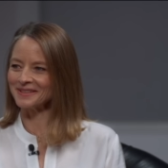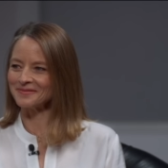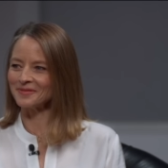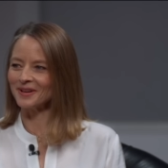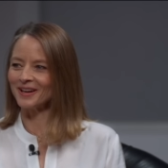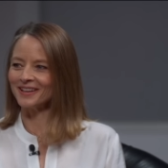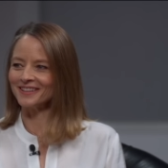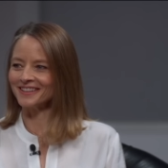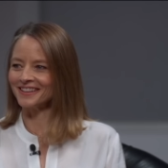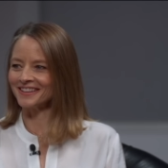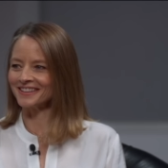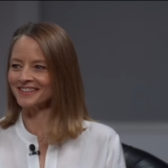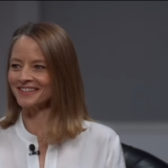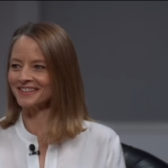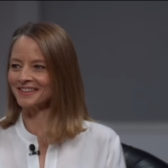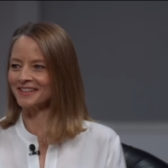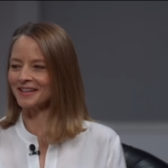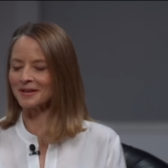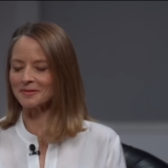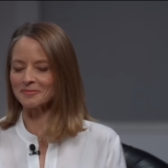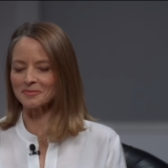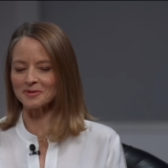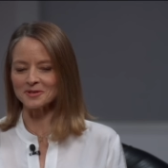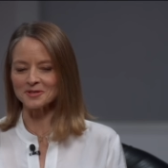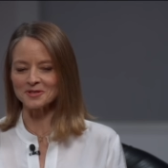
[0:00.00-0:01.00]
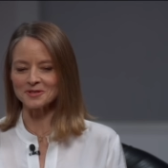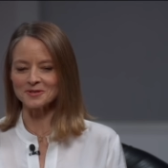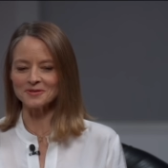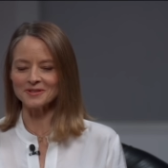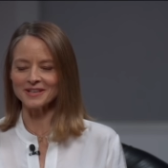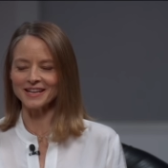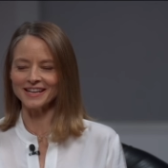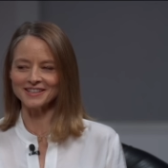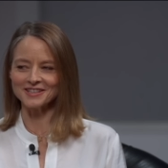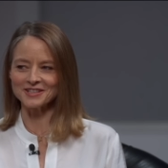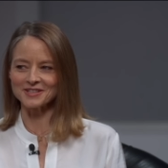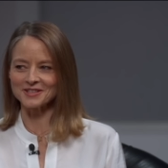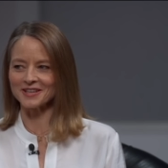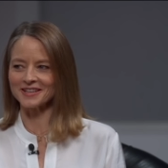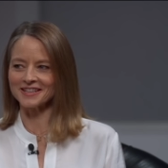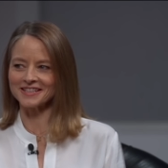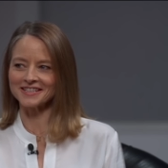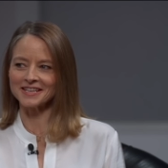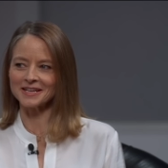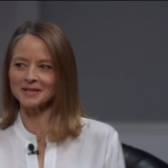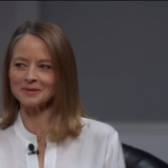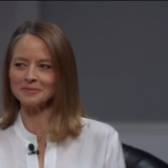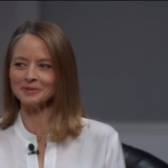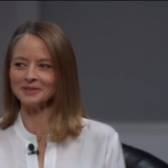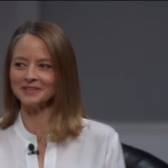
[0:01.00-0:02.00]
I'm not like the kind of person who dances on the
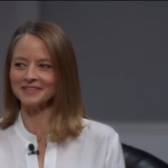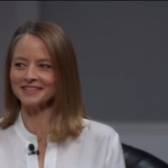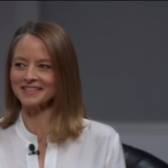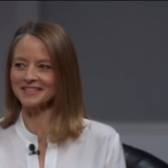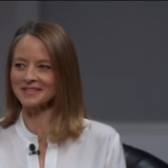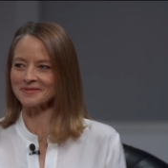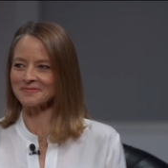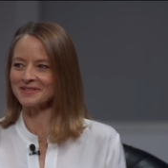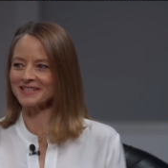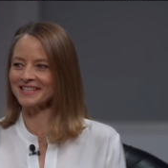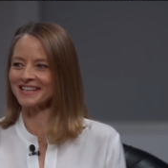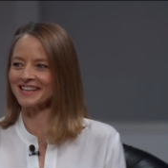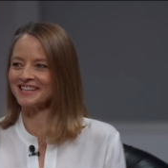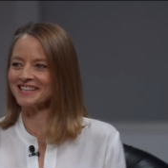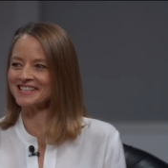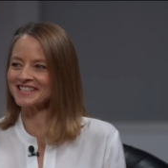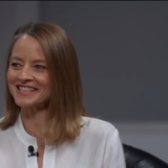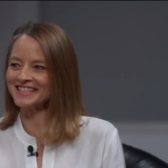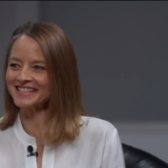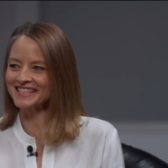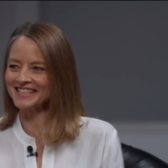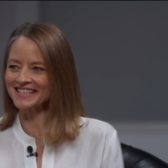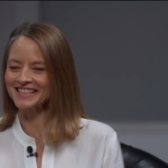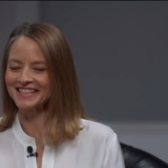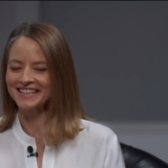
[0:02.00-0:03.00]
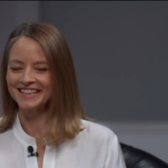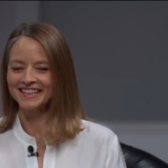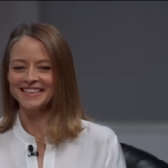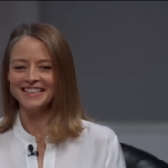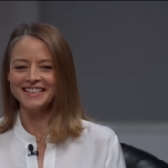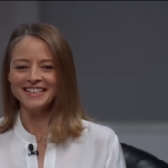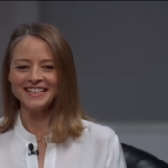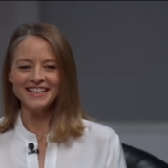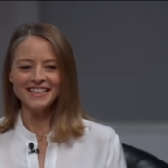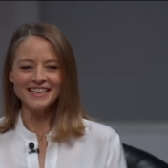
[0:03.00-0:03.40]
table and does imitations. Right.